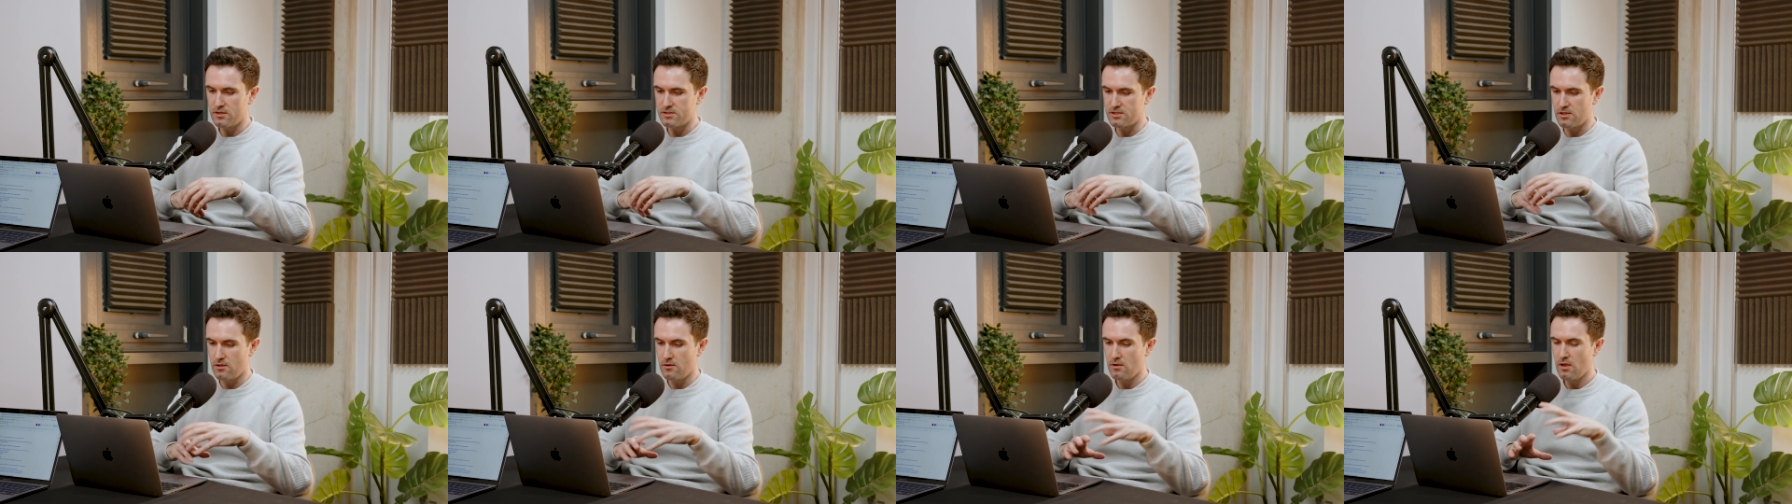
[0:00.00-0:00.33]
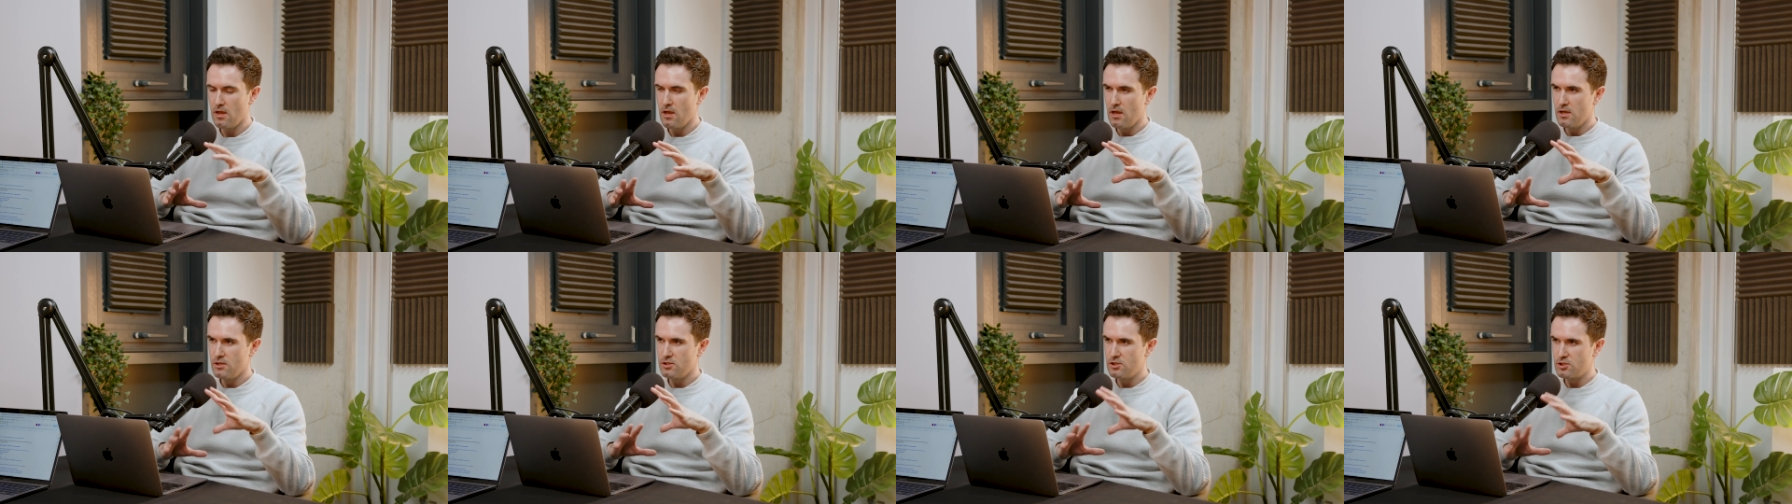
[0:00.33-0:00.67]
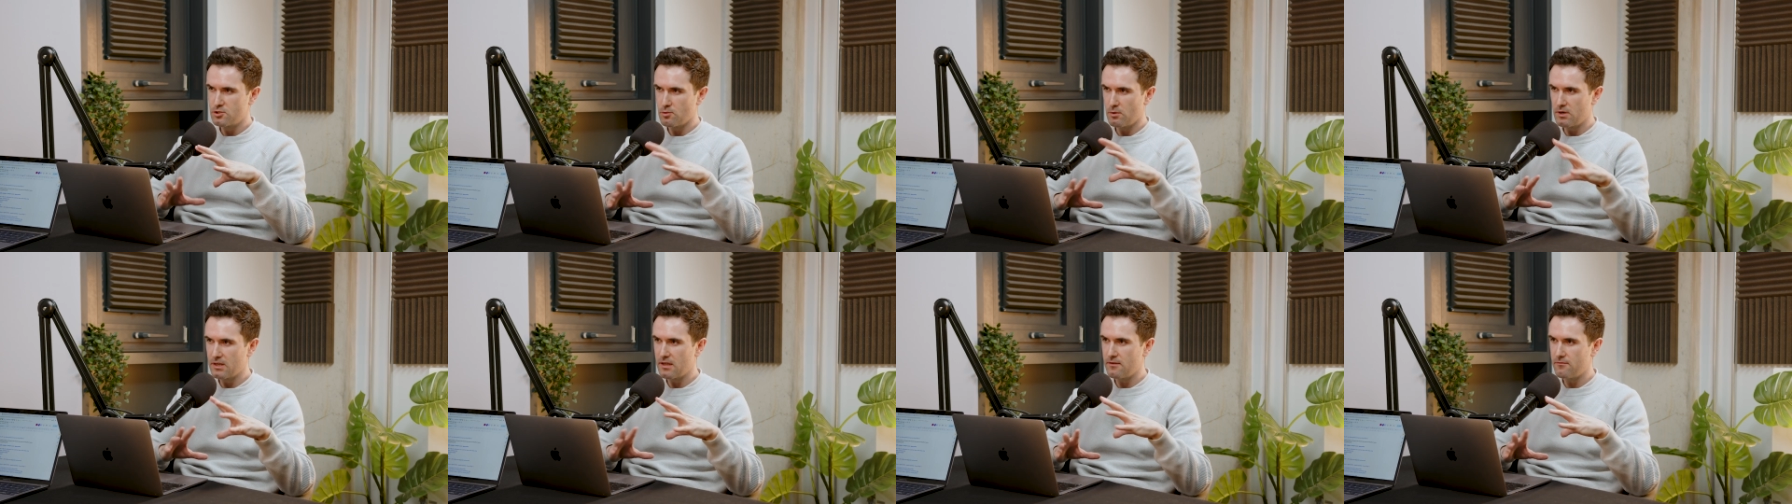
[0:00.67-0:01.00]
So do you
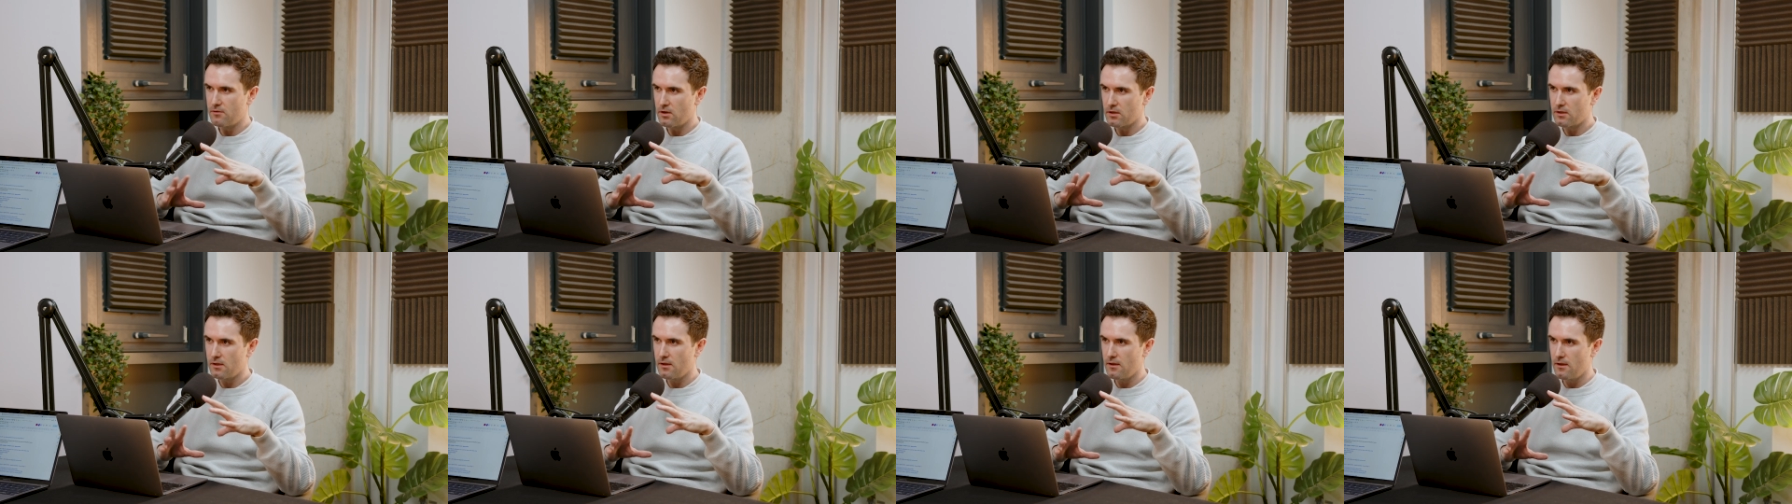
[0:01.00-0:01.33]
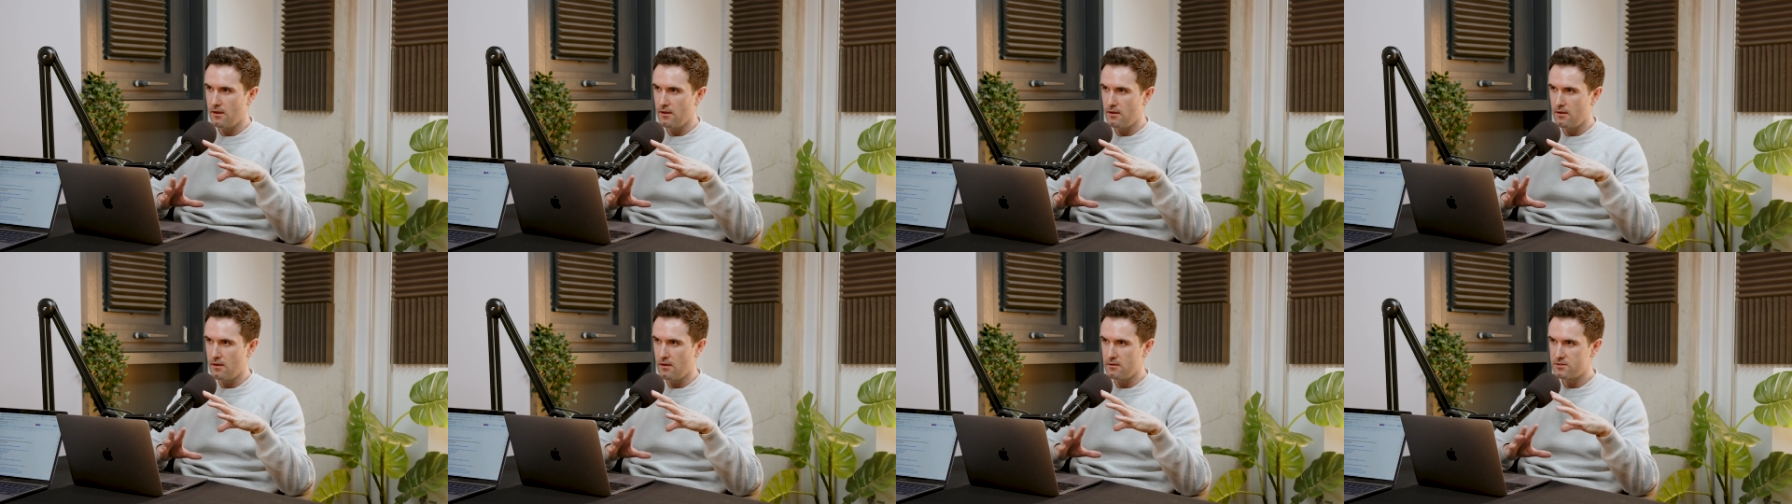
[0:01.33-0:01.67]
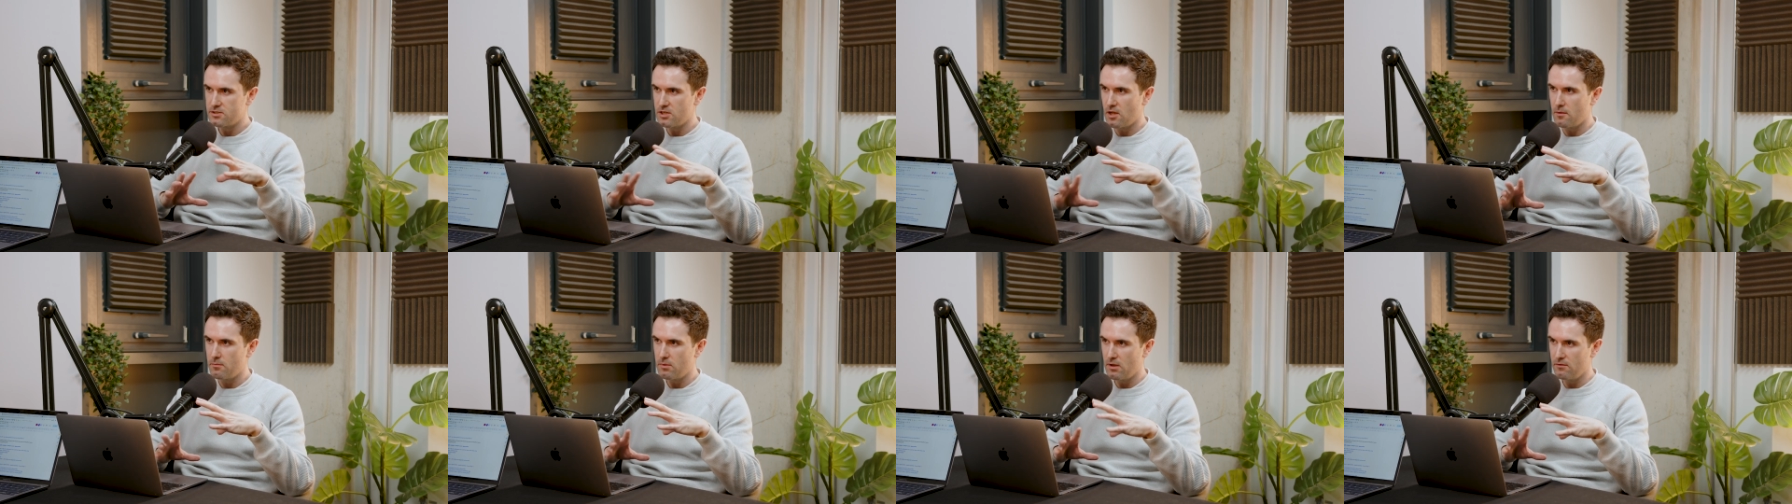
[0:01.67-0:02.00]
just want to give like a
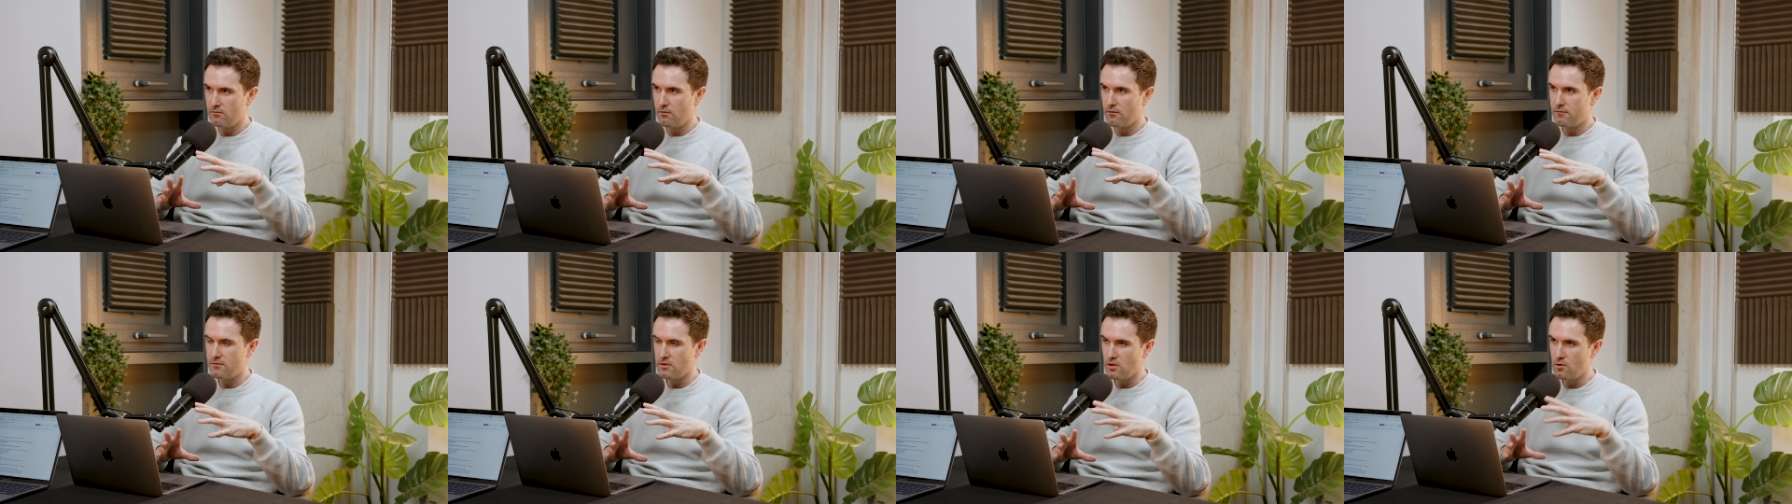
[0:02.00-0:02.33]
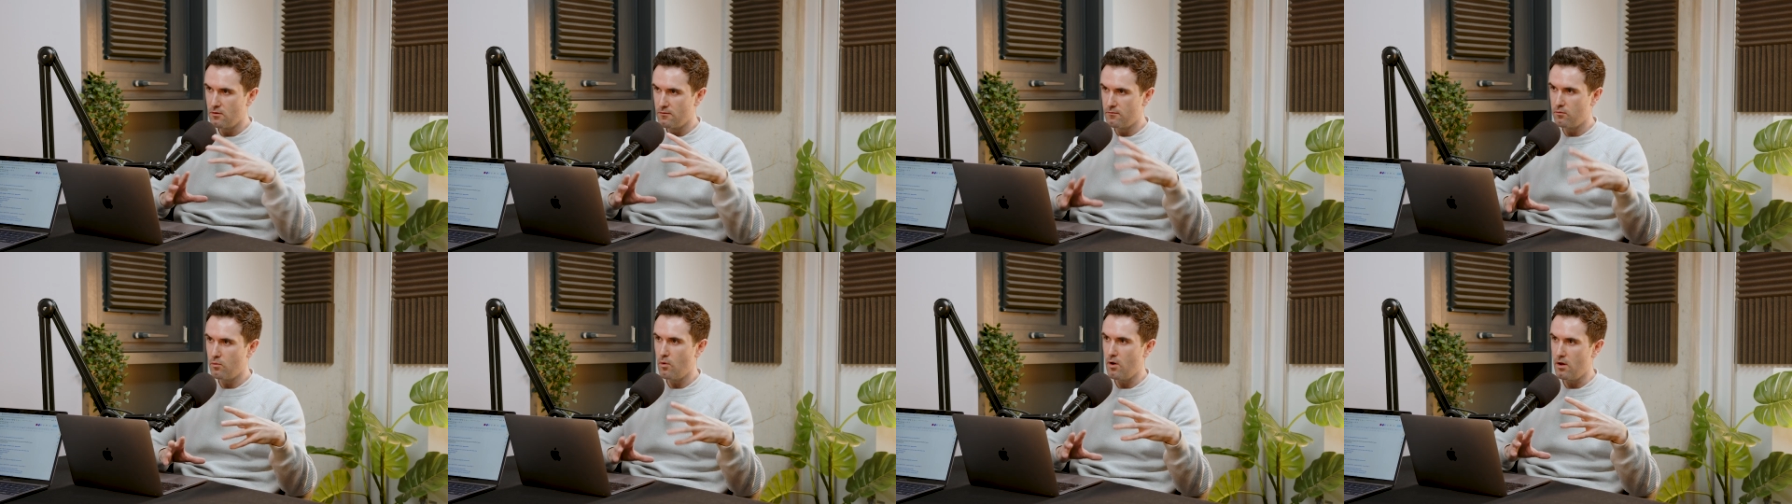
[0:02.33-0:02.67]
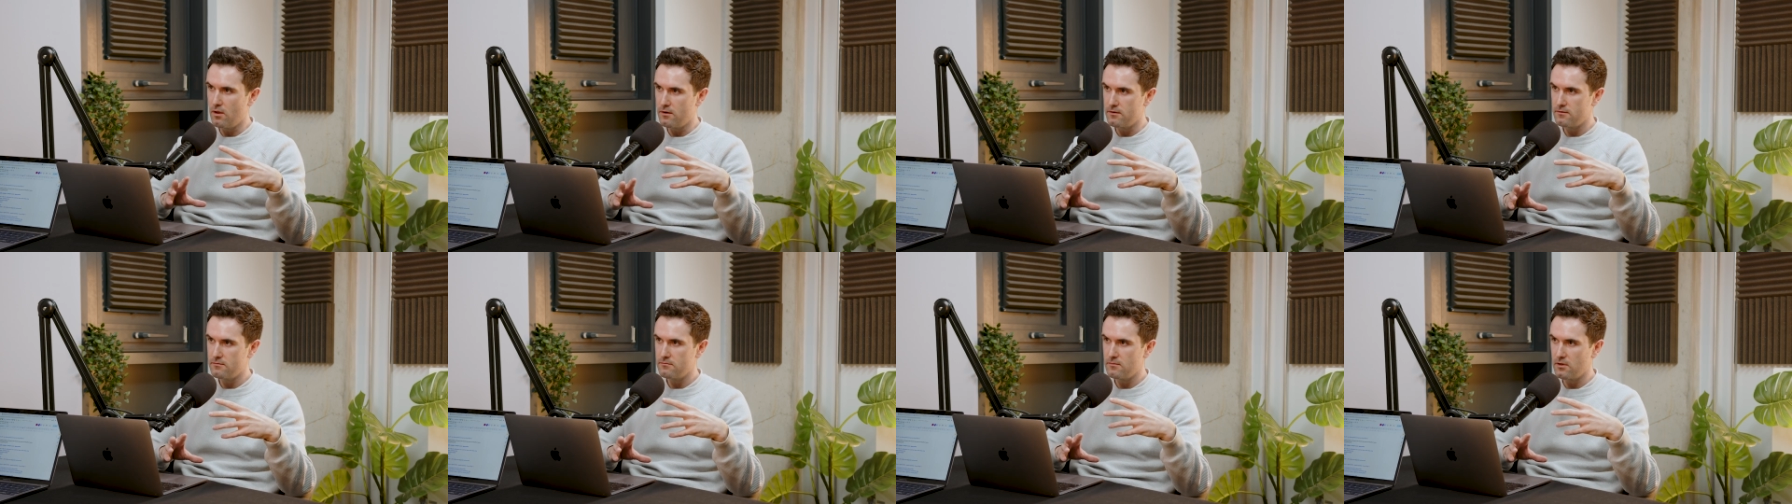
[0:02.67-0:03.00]
top level view of
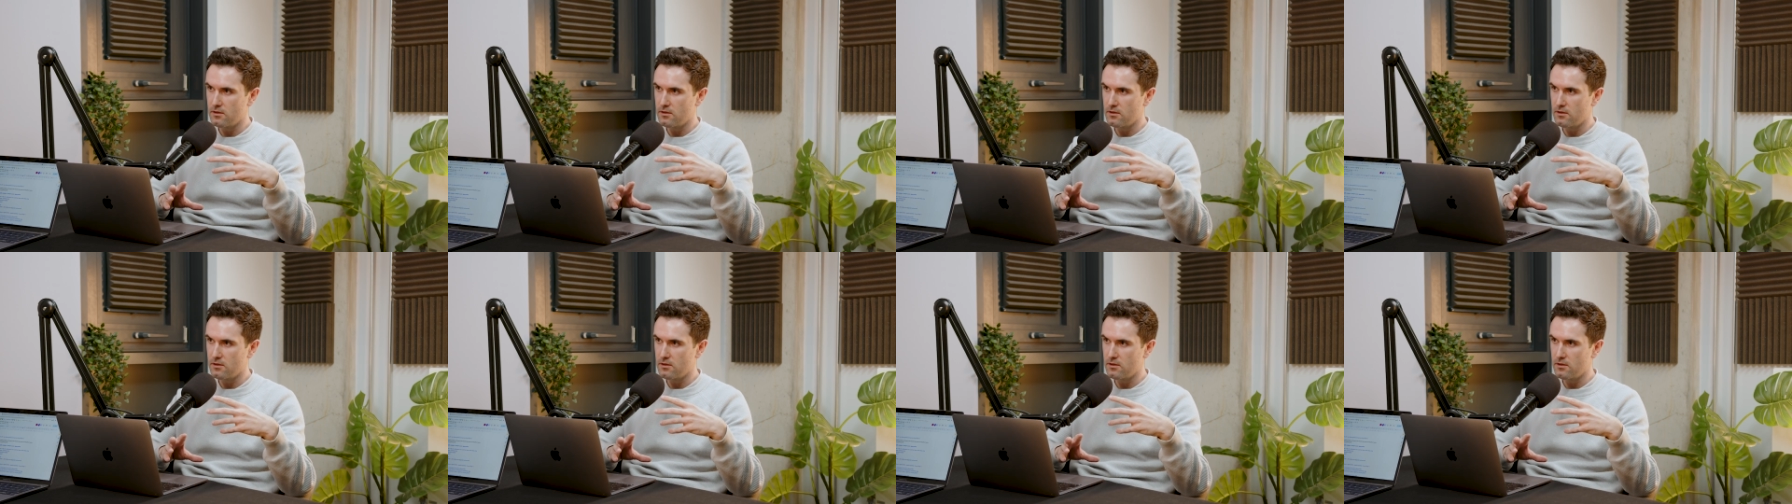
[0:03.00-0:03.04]
what